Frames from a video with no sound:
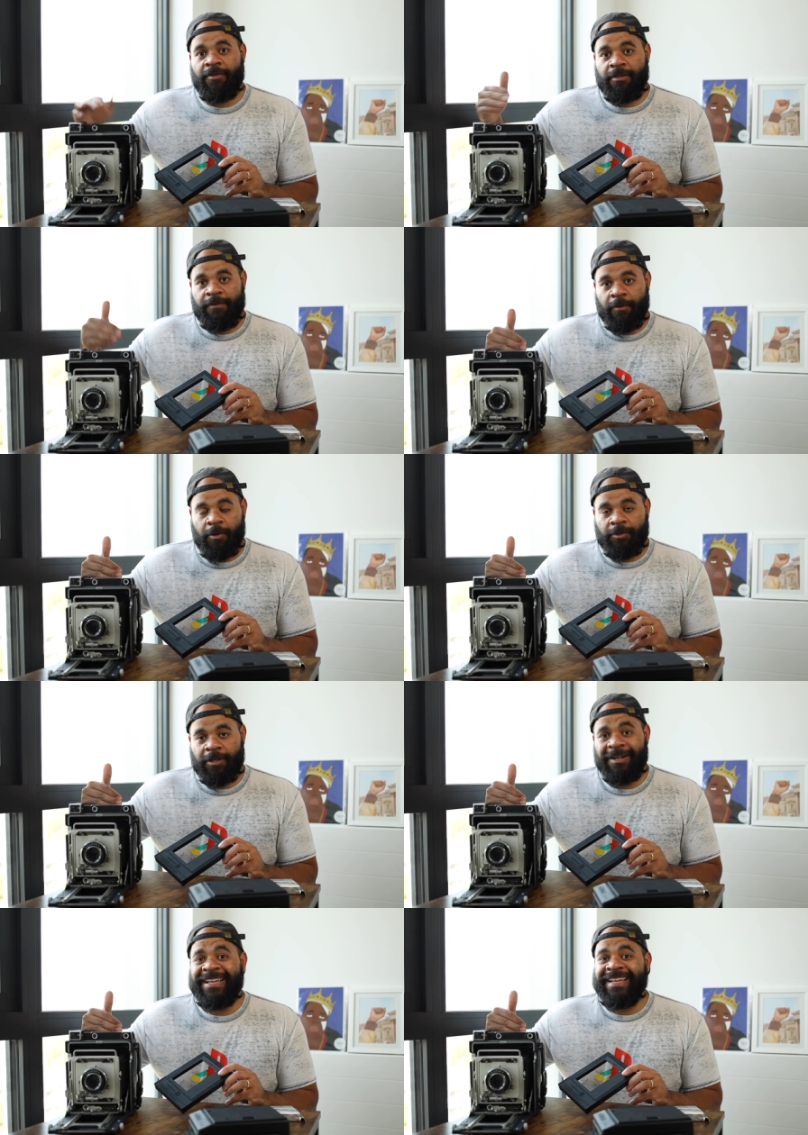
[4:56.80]
with the film
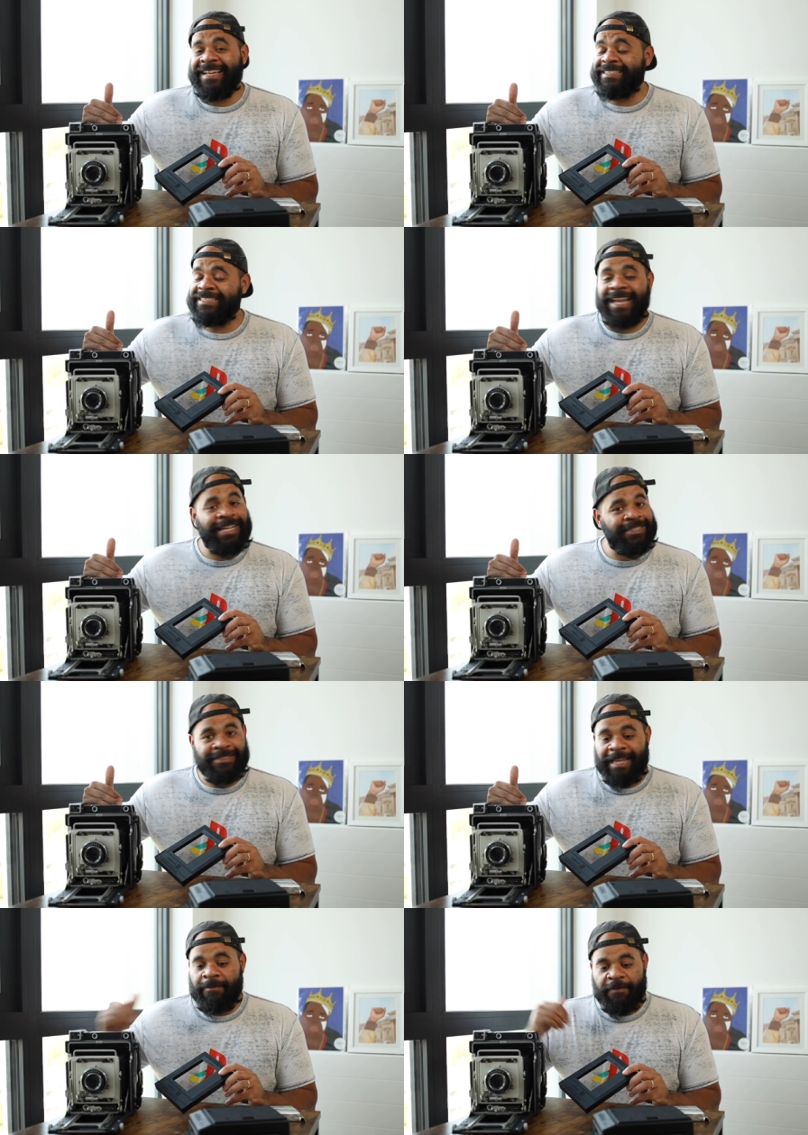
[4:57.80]
holder is not the
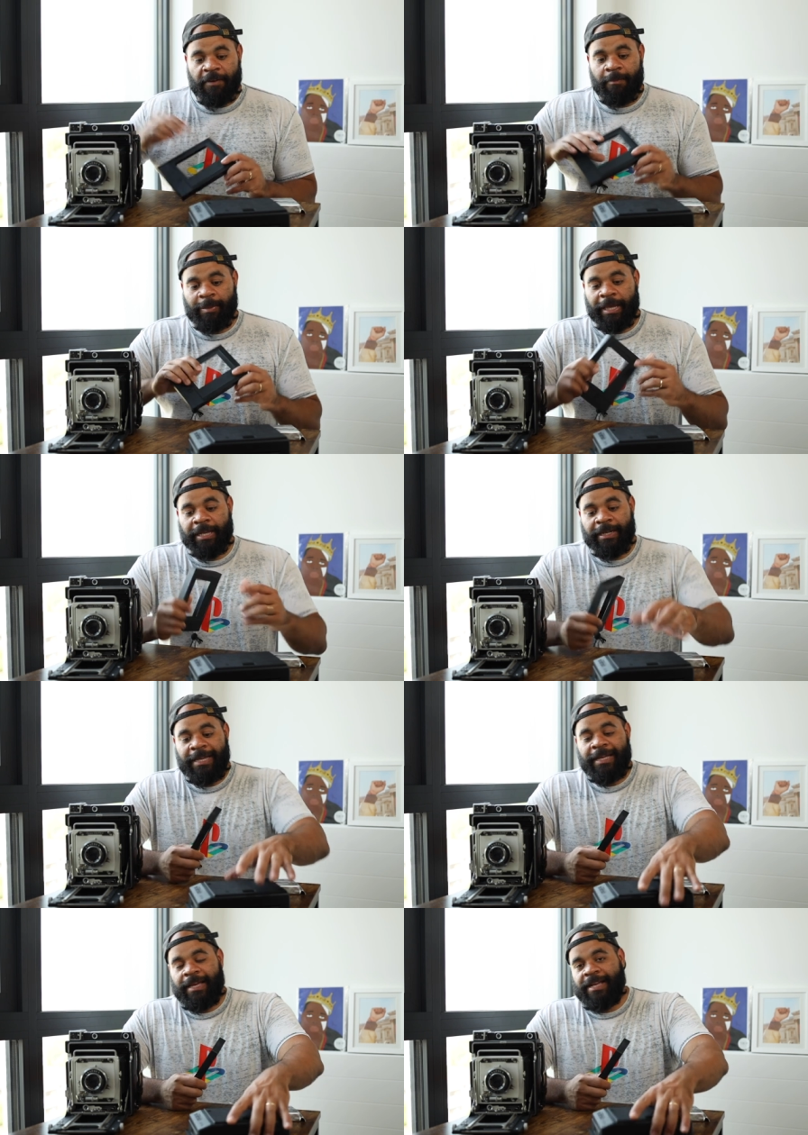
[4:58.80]
same film plane
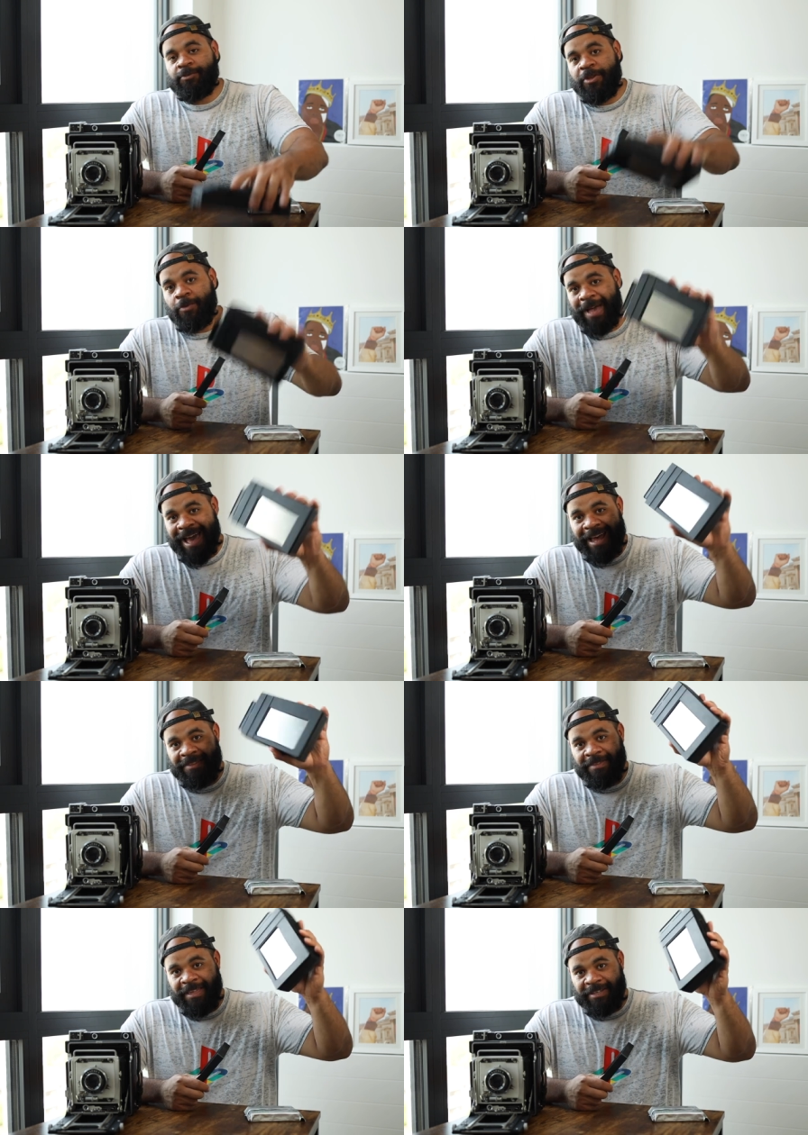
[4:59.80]
as when you
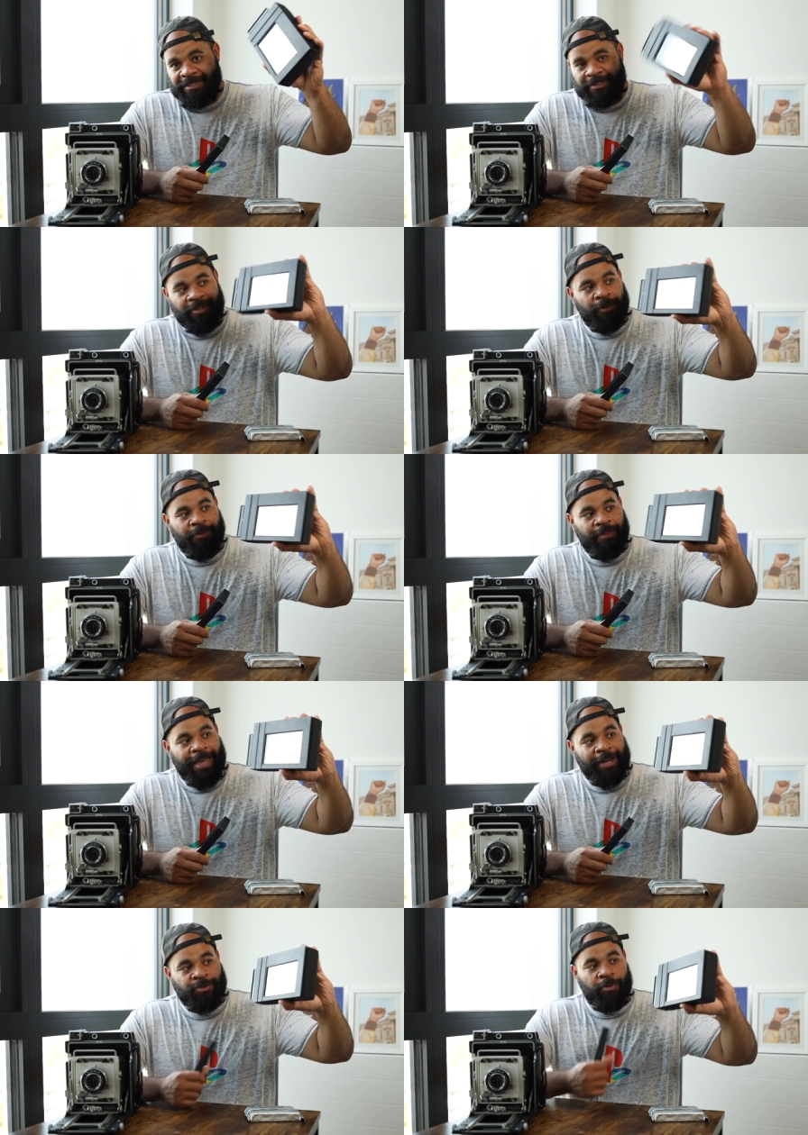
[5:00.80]
add this, you know,
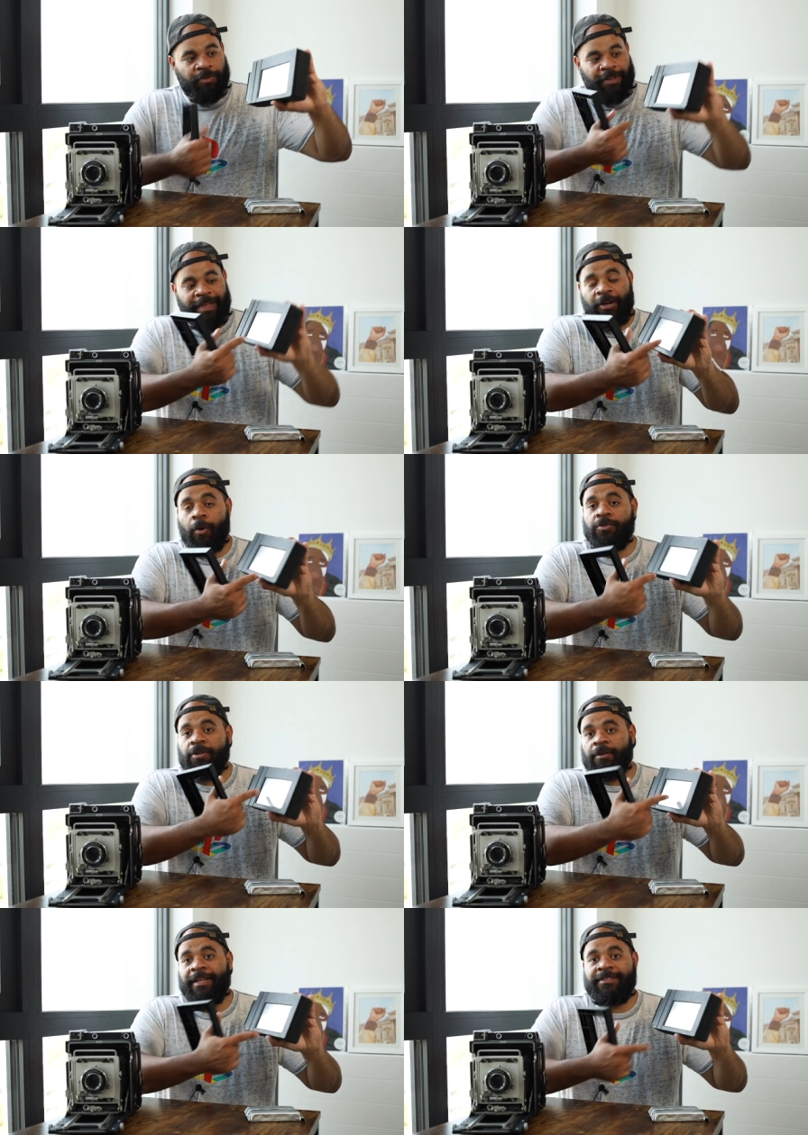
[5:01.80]
the actual thing that holds
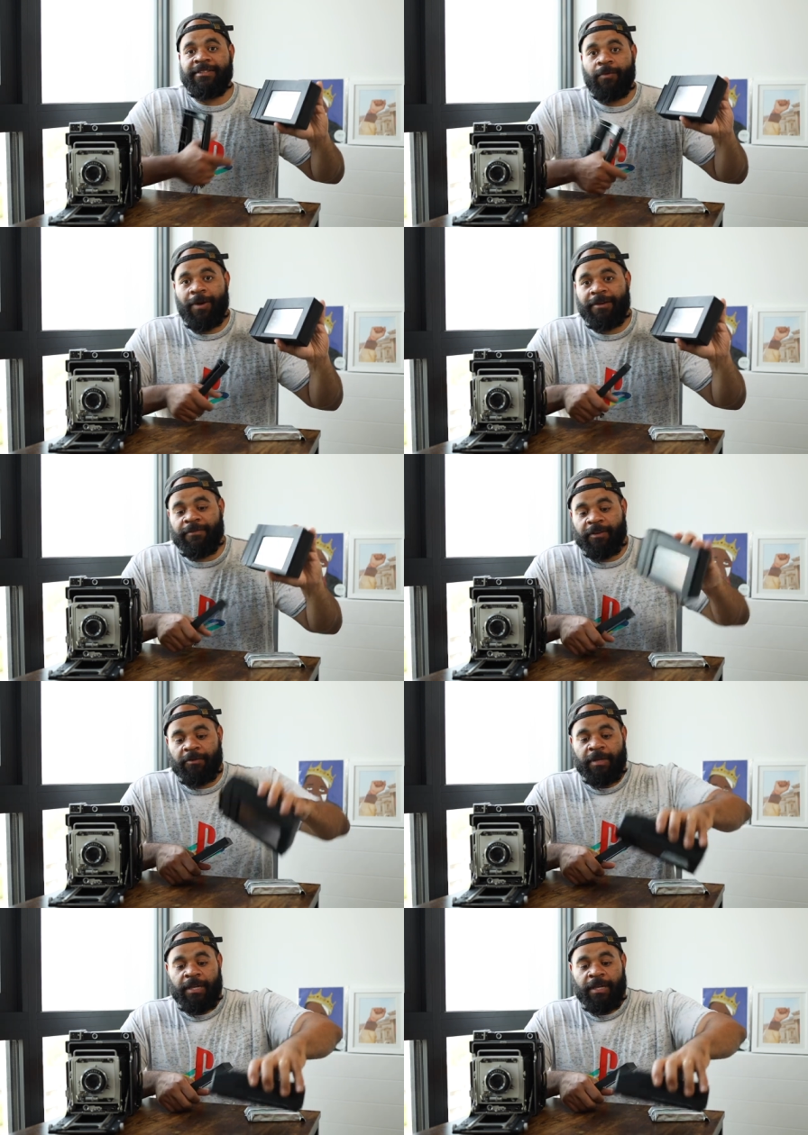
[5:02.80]
your instant wide film.